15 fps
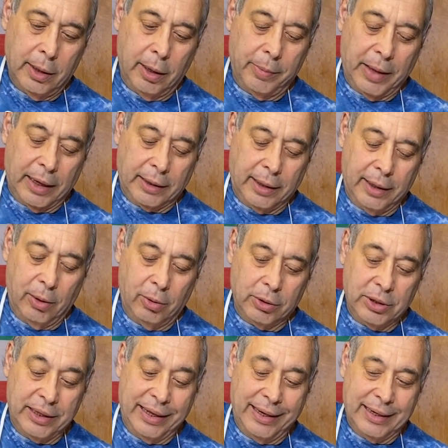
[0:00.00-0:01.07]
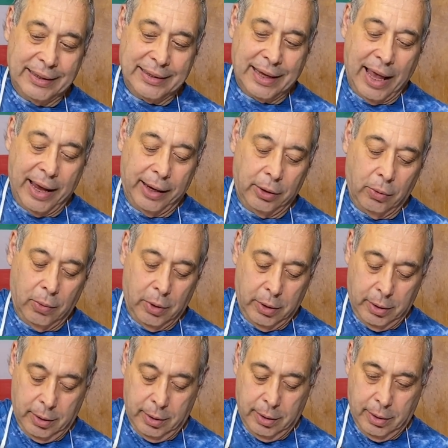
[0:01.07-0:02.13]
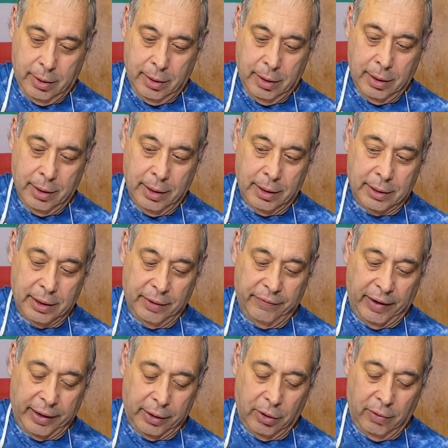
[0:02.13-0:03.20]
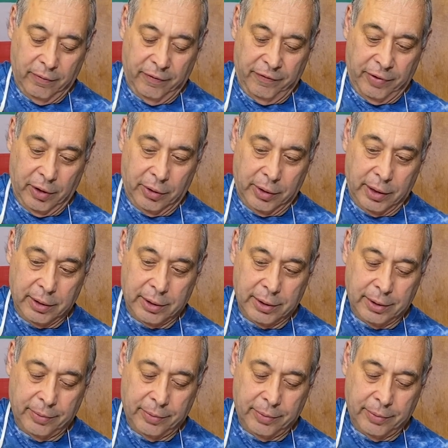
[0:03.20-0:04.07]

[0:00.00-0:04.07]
I'm not the nose, neatest guy in the world. Let's see if I can overflow this.